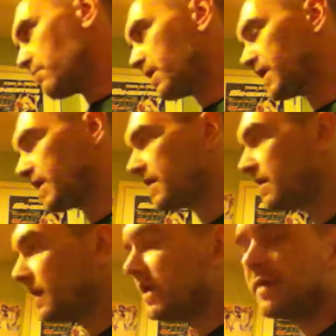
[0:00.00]
But
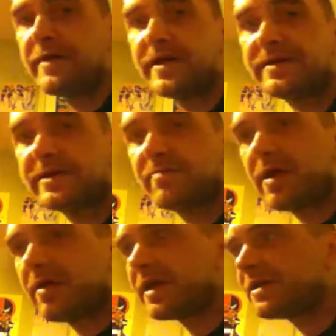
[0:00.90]
anyway, that's about
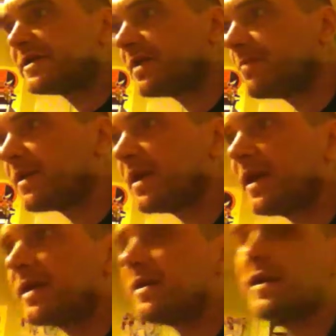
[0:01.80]
all I got to say about
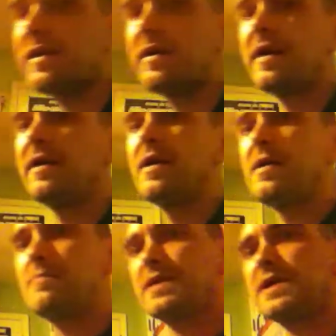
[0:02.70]
that, and I'm
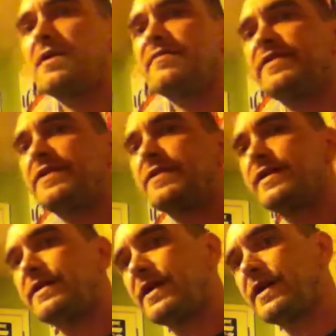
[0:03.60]
going to get off here
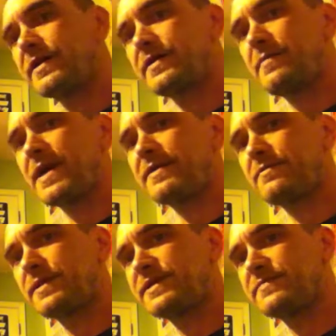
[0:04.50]
and get back to
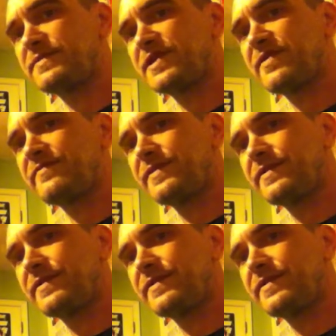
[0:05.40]
reading some stuff.